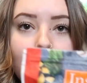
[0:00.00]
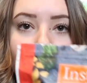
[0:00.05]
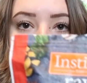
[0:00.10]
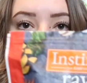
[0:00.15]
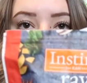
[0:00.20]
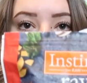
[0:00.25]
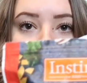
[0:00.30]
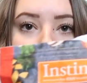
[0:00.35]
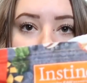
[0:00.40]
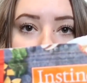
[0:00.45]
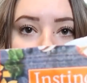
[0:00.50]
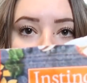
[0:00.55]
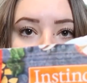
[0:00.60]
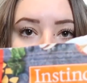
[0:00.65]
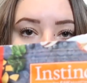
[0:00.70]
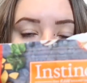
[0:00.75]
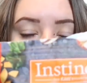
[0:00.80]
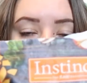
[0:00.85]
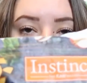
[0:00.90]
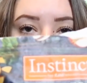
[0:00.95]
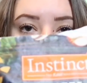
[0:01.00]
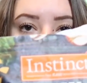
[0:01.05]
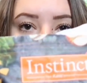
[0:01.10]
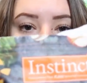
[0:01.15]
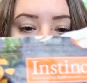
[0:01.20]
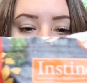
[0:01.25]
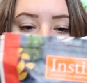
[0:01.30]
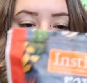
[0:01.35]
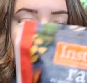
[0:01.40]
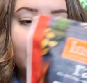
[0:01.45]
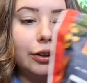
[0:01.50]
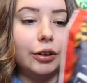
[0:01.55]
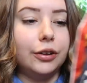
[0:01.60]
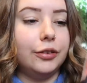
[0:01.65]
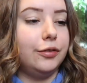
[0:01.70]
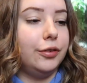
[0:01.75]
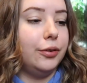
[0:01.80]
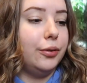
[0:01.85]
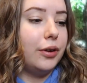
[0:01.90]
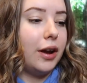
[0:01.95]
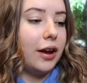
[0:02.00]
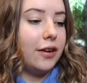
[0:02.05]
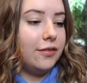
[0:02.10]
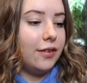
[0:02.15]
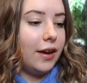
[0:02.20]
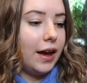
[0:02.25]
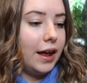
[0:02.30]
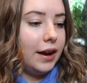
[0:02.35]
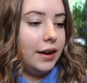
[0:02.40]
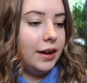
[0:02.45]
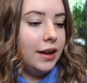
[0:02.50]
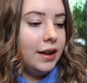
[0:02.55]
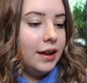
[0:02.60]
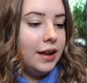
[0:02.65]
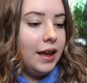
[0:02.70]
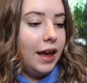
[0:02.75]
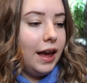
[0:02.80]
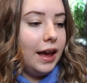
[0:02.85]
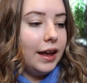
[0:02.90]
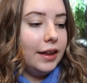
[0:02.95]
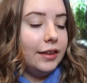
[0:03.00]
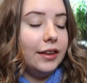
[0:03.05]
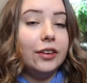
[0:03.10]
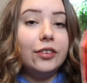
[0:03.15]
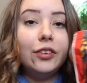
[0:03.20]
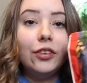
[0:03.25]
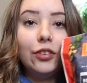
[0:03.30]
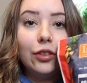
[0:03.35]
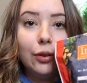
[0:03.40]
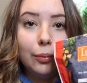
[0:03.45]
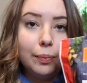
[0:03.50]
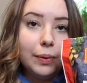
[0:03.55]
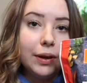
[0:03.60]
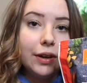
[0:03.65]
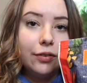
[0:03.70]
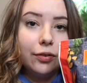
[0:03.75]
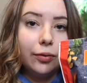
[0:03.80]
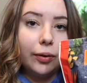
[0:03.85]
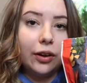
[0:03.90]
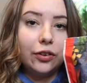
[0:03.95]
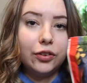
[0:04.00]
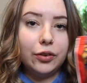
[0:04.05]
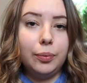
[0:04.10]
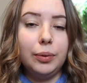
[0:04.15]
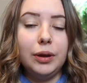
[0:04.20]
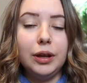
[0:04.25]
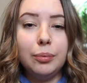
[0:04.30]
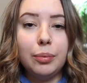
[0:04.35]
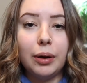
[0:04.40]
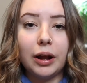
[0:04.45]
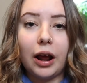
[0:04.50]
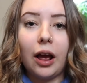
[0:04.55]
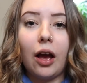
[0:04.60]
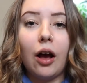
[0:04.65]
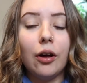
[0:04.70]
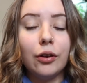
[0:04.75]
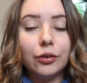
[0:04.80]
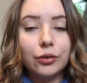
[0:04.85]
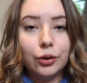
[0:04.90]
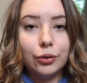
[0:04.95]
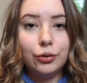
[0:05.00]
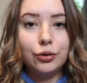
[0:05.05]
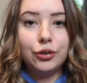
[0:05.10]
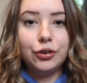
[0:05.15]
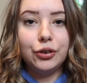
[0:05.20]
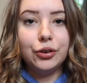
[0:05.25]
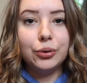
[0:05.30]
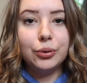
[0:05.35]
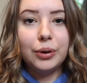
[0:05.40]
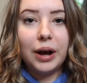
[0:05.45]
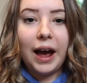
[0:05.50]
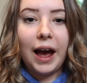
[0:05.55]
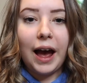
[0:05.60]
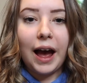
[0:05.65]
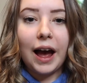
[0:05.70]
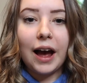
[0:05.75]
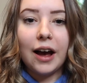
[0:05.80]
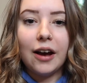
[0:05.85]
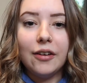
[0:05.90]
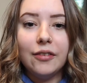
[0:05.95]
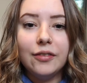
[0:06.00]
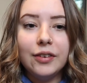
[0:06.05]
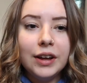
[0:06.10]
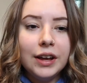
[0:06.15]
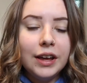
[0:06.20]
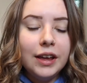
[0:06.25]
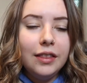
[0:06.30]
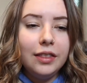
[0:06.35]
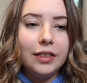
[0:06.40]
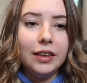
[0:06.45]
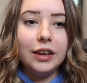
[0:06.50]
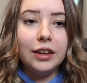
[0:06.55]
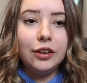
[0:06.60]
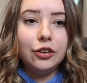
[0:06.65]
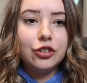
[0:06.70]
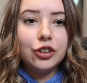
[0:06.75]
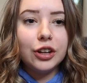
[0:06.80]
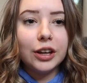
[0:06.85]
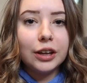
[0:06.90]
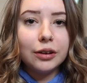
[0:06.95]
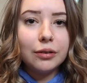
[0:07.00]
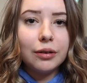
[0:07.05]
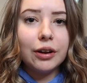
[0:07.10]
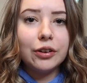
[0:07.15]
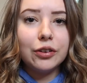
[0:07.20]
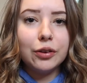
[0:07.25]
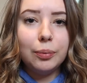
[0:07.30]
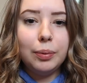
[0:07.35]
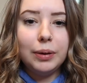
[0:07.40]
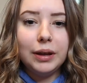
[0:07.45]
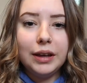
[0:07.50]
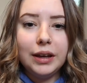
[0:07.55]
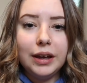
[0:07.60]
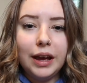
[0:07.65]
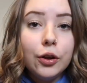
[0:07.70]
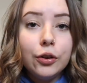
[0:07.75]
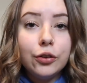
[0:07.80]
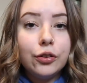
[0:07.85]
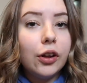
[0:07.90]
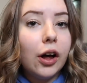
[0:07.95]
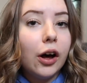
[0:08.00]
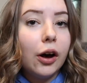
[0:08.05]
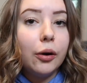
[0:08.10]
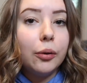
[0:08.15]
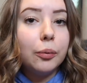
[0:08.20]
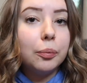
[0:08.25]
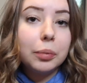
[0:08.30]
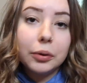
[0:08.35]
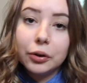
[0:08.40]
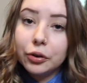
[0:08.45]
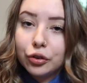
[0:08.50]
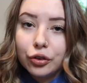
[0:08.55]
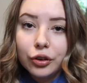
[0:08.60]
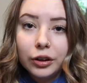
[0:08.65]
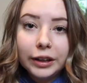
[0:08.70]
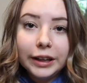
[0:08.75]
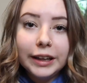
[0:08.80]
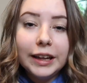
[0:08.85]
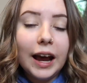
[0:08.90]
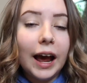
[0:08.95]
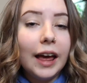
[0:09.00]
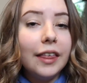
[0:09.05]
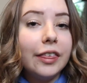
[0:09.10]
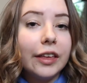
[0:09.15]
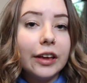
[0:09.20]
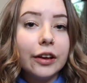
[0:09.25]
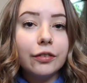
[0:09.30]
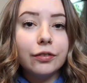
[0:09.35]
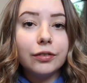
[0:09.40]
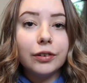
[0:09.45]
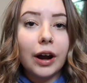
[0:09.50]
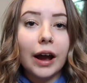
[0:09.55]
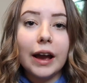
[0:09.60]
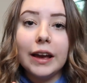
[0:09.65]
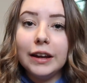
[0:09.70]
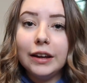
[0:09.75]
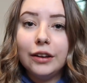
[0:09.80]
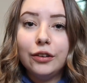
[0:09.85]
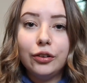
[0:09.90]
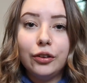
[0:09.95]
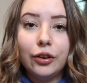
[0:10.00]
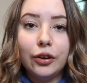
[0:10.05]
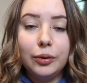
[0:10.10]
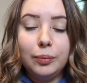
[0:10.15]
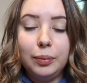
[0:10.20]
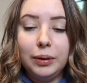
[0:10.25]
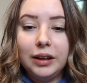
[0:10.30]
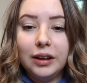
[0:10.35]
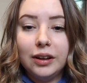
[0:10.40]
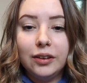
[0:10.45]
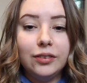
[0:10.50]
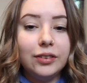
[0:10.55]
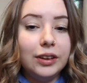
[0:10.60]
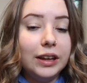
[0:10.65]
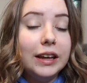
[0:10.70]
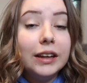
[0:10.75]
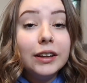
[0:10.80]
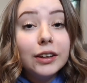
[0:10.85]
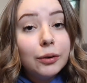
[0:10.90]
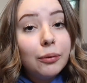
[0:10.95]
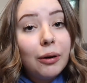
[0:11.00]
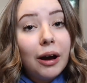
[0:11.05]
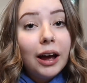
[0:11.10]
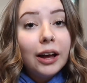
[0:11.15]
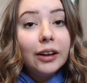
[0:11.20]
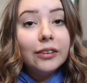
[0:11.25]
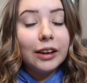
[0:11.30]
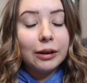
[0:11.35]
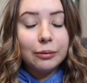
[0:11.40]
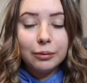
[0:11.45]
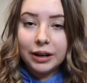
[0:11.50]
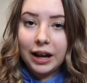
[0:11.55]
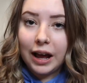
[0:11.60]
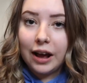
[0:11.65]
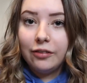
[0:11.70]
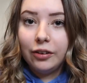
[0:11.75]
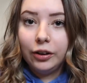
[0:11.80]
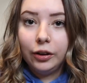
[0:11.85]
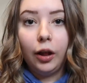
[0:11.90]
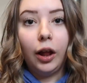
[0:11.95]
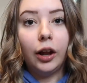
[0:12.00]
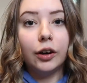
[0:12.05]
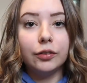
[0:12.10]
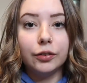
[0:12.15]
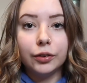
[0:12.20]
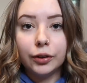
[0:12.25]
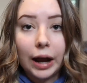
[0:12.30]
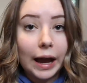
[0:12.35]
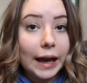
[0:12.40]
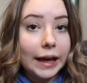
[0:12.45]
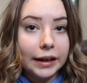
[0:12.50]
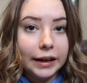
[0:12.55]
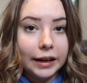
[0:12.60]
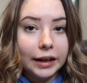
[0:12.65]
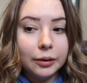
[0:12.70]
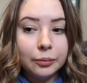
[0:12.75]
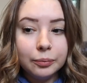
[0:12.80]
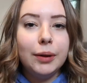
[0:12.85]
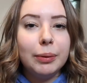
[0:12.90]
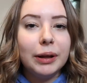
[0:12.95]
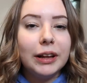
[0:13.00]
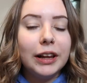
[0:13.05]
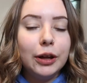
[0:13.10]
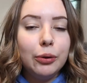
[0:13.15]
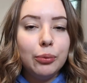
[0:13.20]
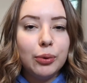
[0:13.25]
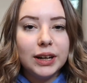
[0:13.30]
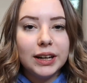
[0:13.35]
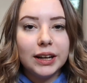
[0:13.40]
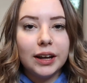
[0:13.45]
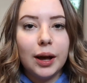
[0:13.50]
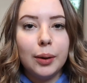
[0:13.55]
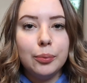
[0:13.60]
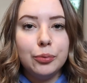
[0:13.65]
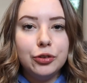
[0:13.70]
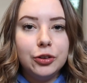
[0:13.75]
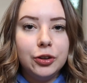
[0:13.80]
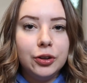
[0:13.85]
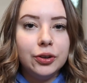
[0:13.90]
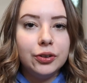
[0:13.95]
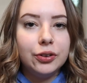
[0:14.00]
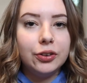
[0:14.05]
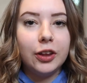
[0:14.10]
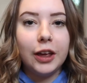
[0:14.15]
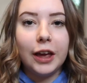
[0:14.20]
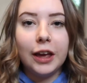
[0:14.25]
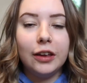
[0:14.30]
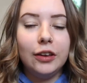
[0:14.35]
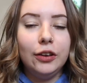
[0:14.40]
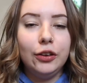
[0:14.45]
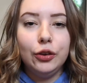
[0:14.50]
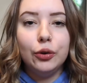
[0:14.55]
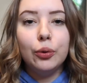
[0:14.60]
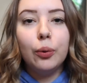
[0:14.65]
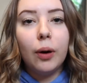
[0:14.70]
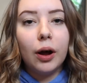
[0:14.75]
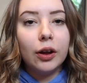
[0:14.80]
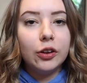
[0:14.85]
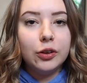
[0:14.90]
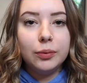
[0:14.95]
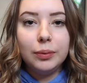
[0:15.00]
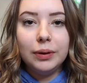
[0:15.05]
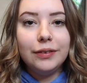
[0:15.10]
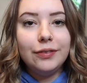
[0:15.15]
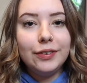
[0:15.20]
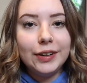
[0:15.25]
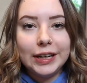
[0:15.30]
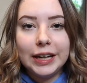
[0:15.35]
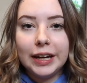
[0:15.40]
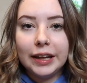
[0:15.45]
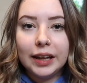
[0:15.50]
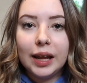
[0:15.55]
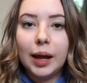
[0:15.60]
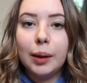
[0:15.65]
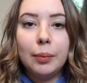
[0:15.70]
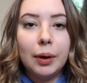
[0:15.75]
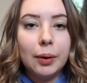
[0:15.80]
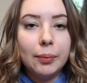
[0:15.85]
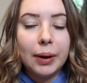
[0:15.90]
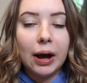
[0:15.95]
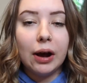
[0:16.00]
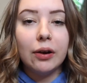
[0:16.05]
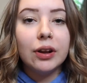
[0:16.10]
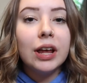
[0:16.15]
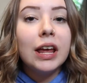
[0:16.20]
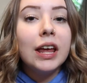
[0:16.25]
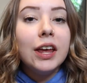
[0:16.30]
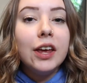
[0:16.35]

this was one I showed you earlier, the food I fed, and this is the beef recipe, but I also do have the chicken recipe. So personally, I think variety is good because in the wild they would have a lot of variety. Typically when it comes to your skink, you want to be feeding them about